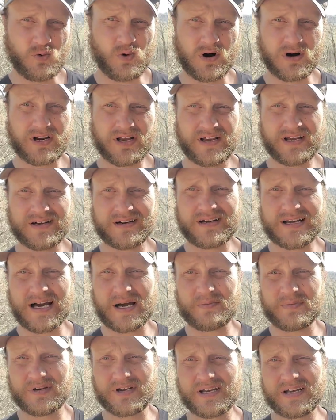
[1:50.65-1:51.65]
work in
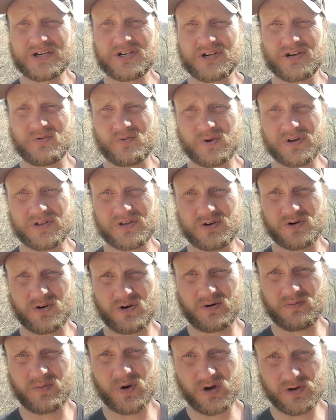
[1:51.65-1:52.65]
combination with
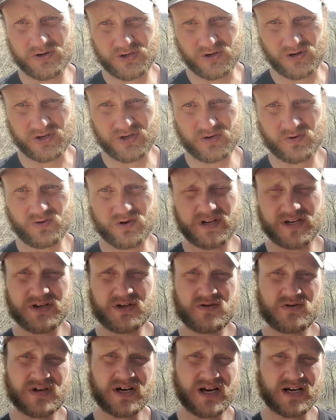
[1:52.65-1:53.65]
your mulcher. So what I
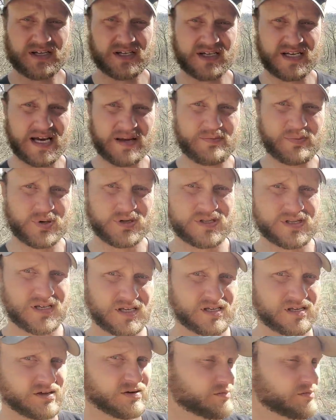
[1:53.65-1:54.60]
do, guys, is I put this